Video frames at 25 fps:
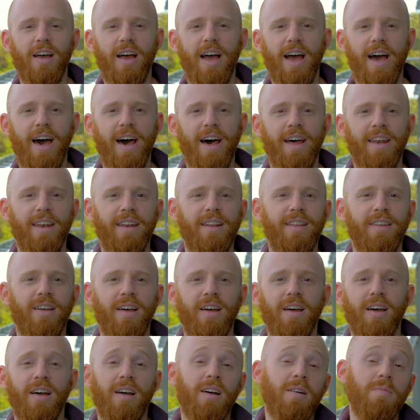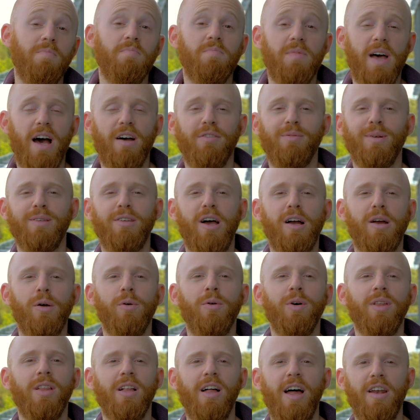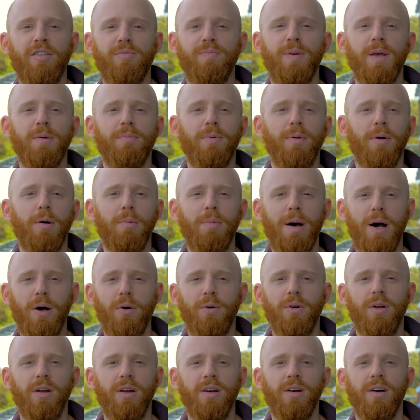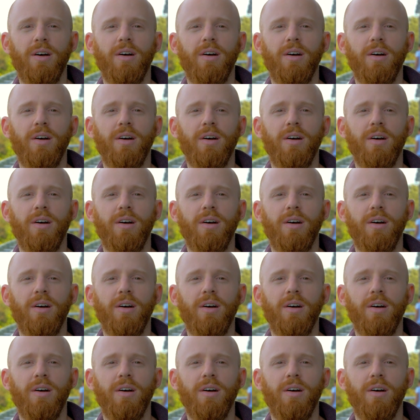And I've been talking with a lot of people about